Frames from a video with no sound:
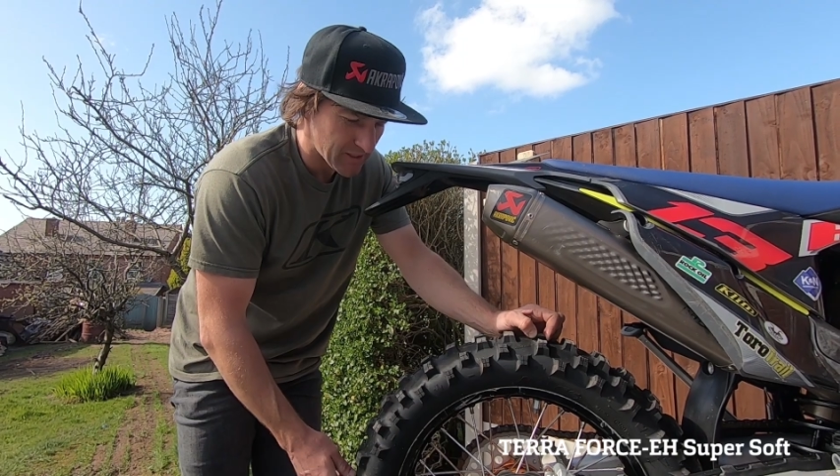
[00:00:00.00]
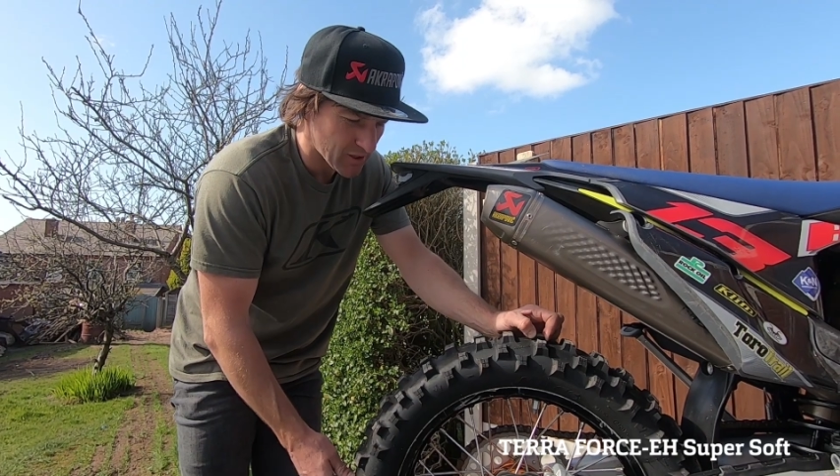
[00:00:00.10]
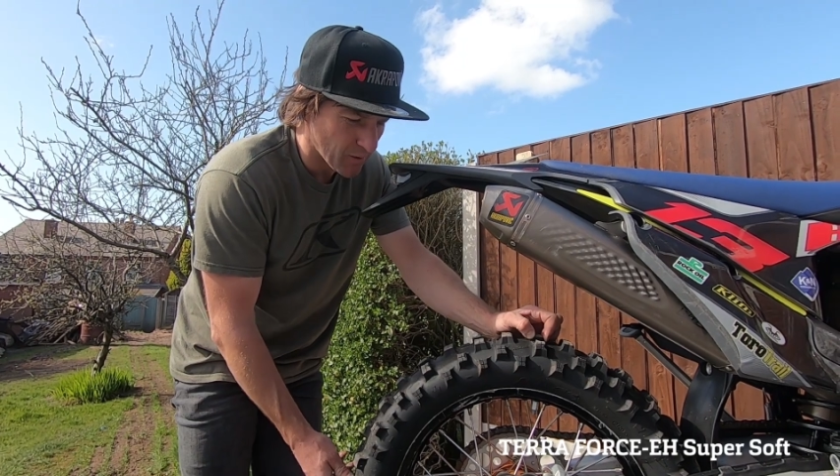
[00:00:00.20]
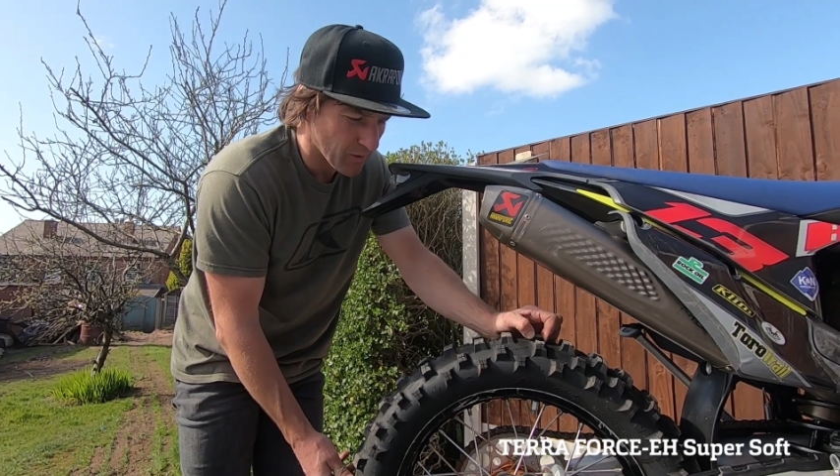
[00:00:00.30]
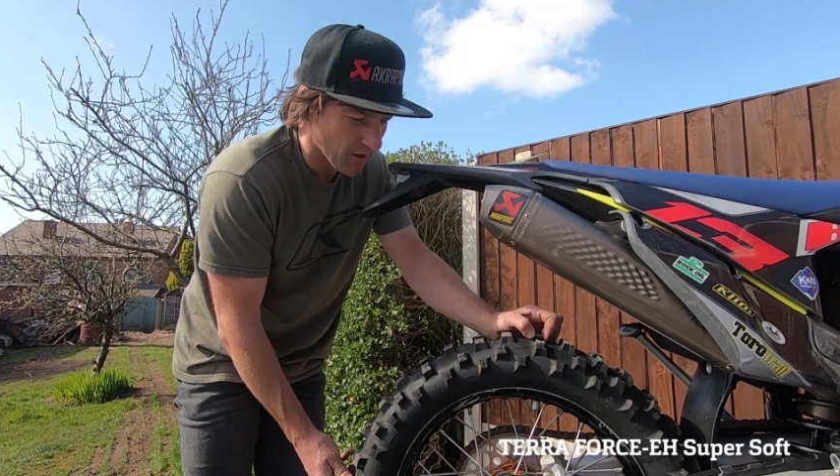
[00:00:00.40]
it
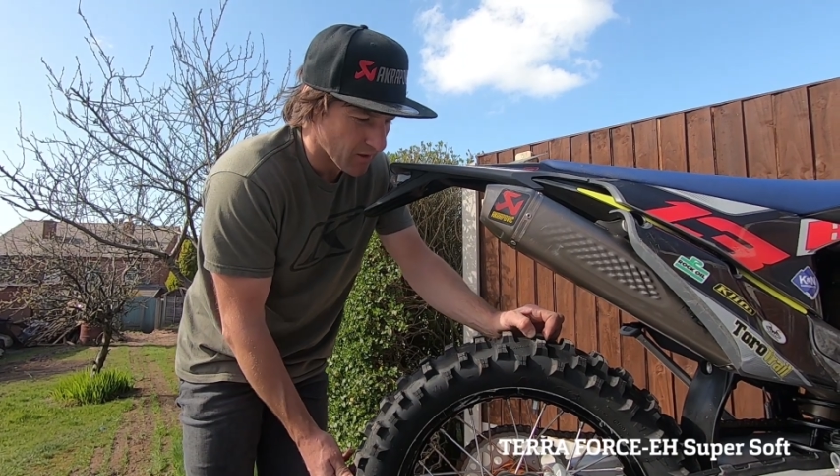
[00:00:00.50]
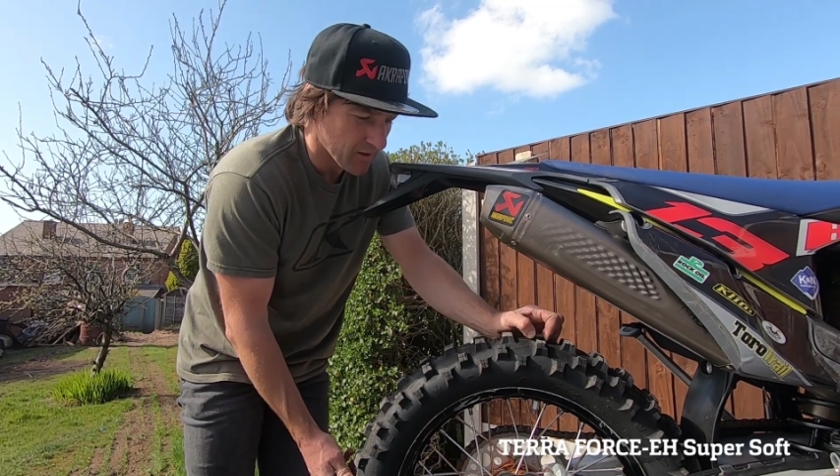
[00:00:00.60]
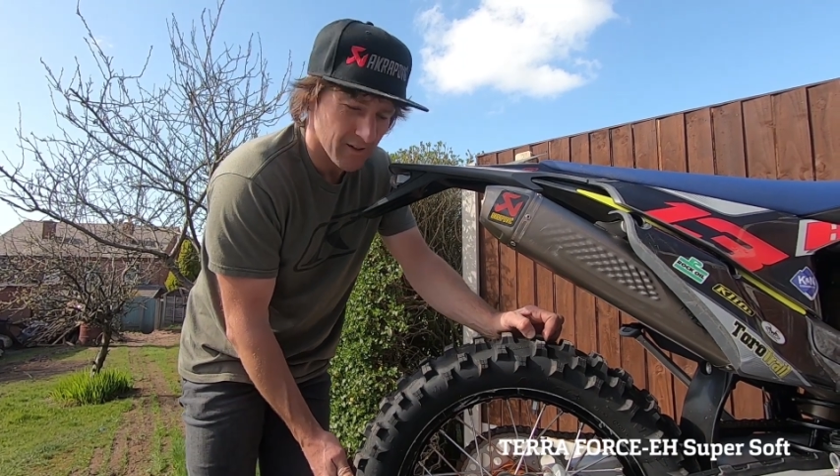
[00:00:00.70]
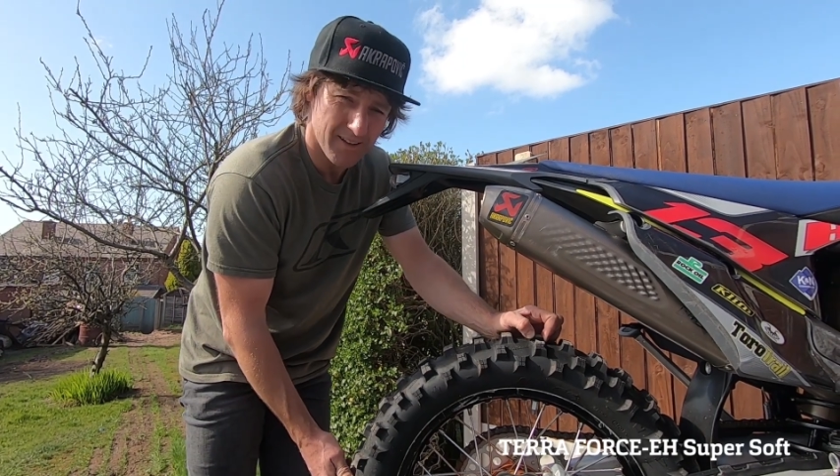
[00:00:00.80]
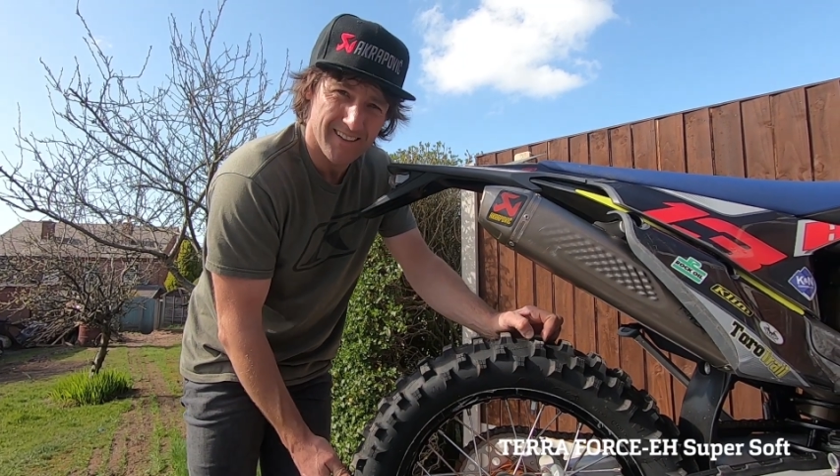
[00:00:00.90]
too
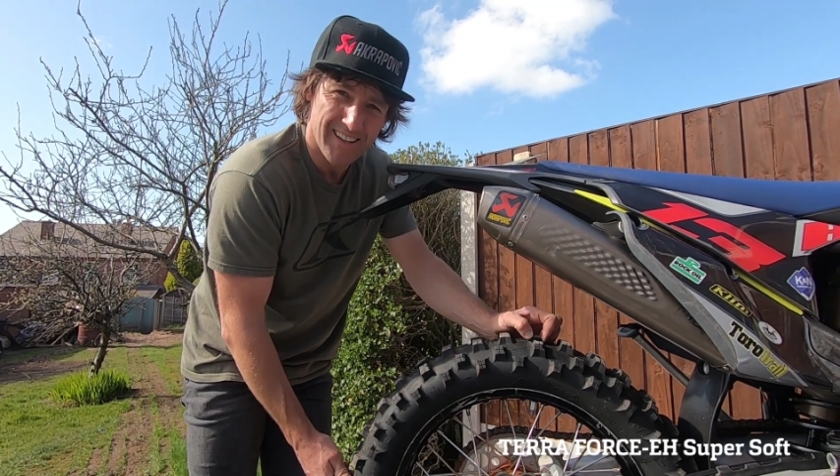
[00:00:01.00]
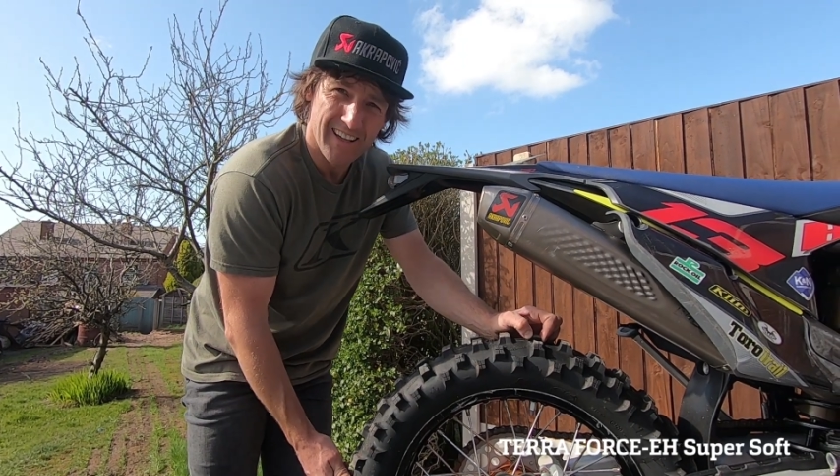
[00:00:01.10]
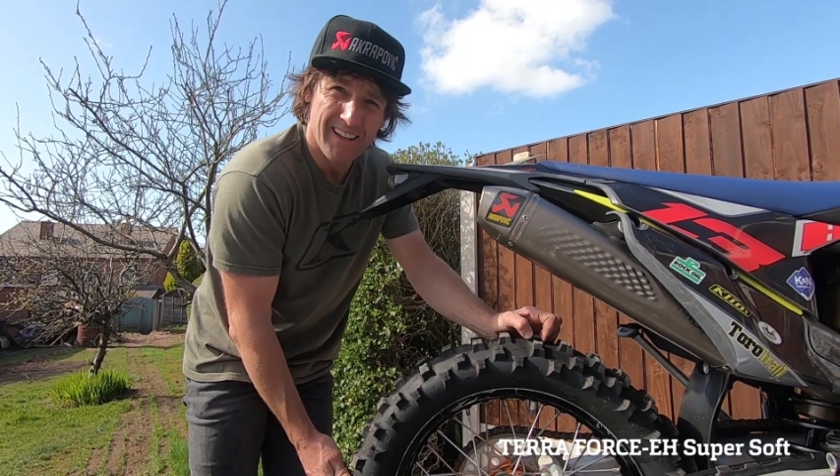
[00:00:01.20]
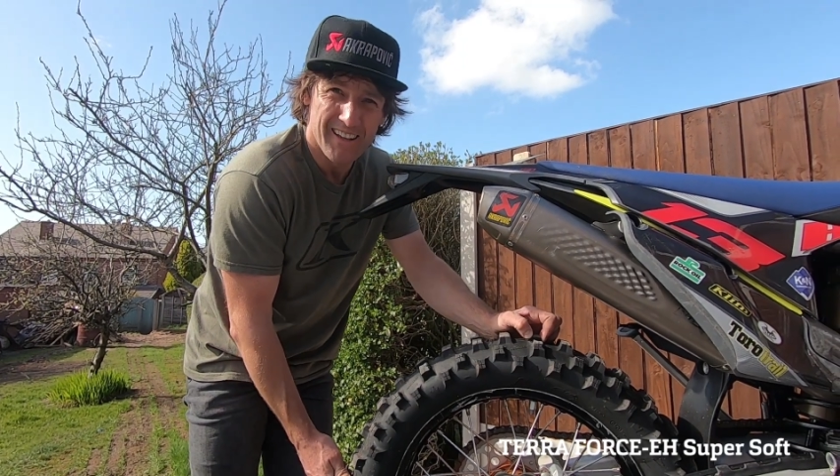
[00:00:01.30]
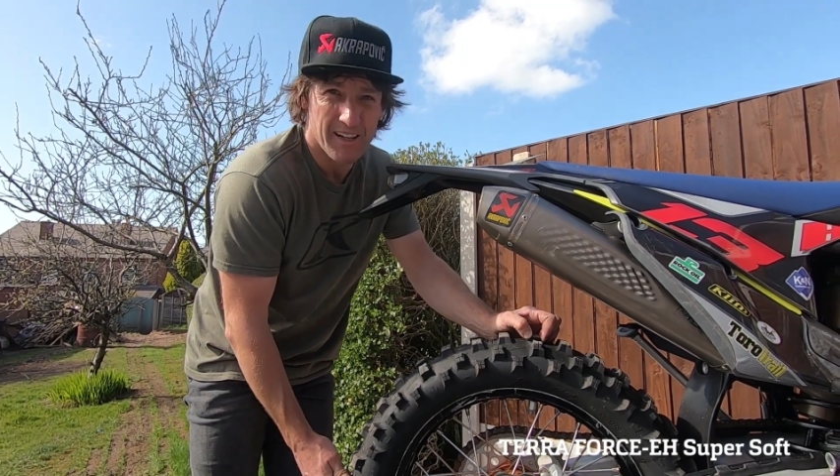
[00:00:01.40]
long,
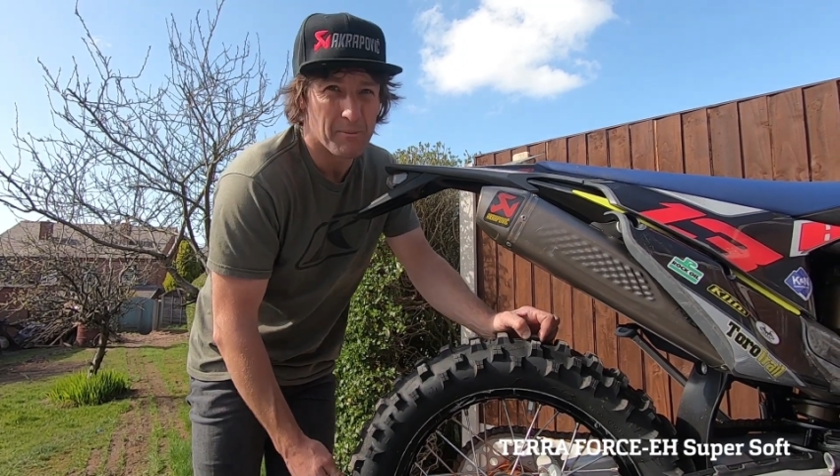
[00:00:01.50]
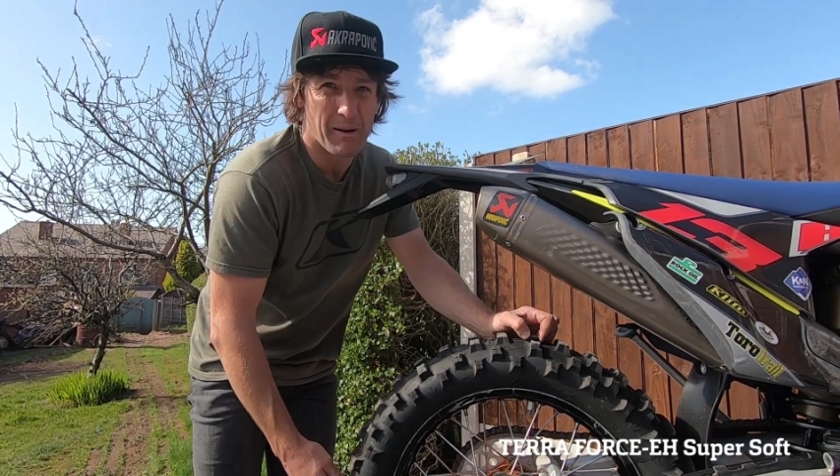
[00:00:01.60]
then it